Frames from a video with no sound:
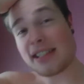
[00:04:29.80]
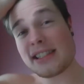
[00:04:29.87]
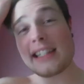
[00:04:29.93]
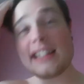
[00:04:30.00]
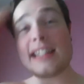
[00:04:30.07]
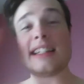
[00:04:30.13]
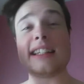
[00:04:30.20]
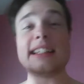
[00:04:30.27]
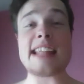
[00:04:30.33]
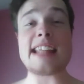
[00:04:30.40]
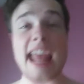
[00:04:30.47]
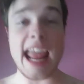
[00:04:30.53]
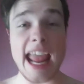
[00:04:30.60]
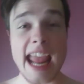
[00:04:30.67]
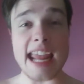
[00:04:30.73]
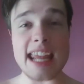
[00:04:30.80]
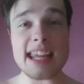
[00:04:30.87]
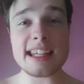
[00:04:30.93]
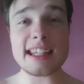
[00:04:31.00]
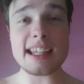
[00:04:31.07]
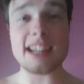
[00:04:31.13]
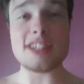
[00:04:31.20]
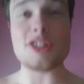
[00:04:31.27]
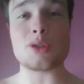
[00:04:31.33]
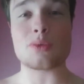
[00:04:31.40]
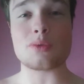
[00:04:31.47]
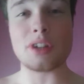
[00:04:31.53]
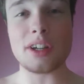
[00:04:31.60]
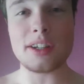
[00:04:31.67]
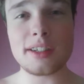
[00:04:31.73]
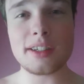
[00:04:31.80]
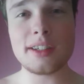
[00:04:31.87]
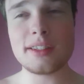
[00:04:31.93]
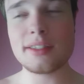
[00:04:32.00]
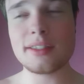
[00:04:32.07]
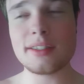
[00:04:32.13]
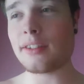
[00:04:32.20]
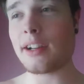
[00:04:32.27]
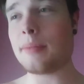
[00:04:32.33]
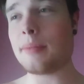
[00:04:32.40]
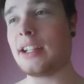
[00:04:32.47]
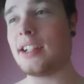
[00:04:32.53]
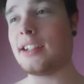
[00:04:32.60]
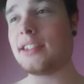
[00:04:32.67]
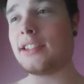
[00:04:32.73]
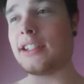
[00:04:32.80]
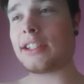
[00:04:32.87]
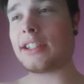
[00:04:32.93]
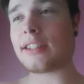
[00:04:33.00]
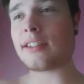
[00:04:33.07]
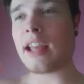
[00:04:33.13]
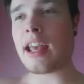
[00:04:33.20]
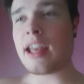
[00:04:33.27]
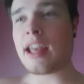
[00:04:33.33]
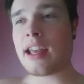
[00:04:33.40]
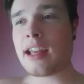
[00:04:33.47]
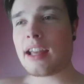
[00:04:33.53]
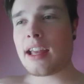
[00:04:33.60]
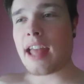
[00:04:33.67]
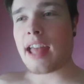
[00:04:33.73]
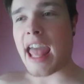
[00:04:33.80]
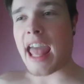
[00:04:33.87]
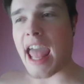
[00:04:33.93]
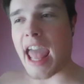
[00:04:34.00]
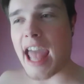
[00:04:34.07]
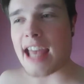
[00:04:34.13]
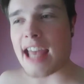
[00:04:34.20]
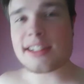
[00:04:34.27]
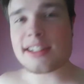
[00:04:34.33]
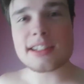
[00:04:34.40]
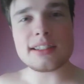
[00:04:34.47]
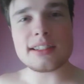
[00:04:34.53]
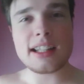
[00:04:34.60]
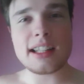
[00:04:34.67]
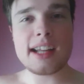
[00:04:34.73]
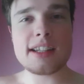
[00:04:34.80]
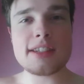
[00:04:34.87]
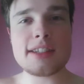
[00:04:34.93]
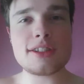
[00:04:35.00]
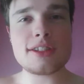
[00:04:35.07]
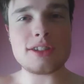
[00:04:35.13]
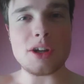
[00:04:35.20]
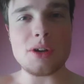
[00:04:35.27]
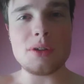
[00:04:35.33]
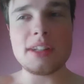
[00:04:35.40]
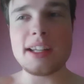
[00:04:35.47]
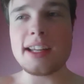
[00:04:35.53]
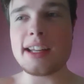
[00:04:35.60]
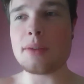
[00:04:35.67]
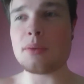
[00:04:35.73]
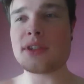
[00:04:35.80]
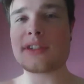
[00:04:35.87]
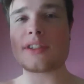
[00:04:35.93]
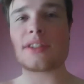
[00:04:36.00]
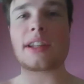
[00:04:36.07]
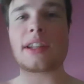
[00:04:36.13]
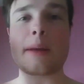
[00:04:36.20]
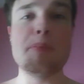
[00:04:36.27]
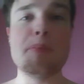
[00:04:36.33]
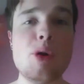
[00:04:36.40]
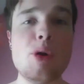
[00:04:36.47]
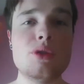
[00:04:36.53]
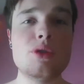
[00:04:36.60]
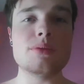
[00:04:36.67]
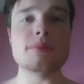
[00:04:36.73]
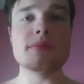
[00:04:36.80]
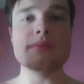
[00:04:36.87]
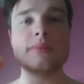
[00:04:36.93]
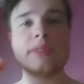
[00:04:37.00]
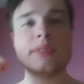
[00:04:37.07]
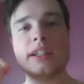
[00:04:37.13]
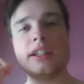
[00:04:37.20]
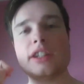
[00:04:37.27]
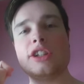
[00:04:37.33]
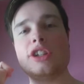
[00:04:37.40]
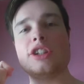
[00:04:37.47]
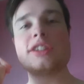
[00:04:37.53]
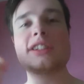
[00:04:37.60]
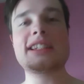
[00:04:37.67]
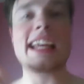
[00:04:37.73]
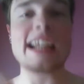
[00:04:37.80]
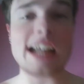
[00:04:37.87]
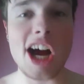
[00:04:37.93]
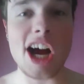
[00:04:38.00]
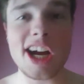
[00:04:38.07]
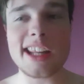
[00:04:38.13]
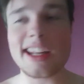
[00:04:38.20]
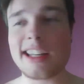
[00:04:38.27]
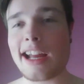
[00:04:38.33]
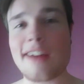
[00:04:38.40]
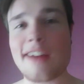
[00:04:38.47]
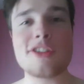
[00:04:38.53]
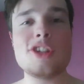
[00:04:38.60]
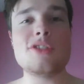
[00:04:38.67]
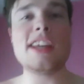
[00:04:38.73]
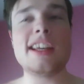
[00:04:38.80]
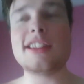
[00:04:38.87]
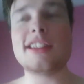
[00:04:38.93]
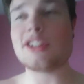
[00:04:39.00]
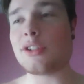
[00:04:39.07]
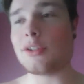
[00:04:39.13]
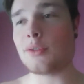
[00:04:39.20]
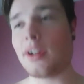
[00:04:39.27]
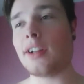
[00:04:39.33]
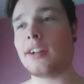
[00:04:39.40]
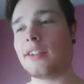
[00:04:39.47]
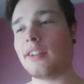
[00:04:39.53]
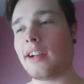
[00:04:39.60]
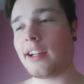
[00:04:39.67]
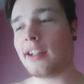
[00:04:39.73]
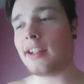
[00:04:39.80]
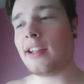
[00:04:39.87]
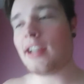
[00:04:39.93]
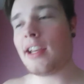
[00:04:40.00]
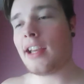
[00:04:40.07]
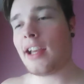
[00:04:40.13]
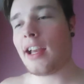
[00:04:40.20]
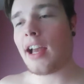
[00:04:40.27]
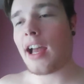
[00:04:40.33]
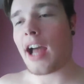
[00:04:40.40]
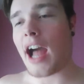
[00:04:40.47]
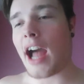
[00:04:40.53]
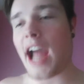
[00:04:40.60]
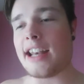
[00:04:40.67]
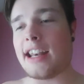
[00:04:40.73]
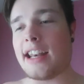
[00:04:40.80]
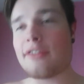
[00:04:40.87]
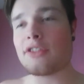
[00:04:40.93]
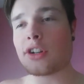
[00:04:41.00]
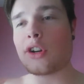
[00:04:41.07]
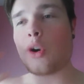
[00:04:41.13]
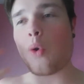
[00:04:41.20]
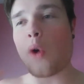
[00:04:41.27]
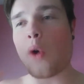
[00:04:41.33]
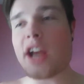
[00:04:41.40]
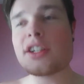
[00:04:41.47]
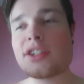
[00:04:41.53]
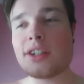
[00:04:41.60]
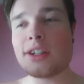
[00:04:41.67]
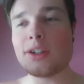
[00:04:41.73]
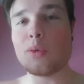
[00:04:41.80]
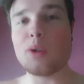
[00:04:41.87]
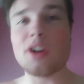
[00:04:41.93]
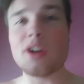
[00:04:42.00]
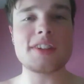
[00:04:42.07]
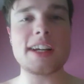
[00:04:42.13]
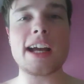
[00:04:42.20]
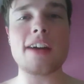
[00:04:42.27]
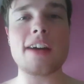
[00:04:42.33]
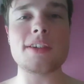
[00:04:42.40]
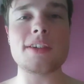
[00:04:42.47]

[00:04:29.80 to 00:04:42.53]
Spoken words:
I didn't take a drug, right? Because this escalated slowly, and it wasn't just like, boom, you're psychotic after you take this drug, right? I never questioned what reality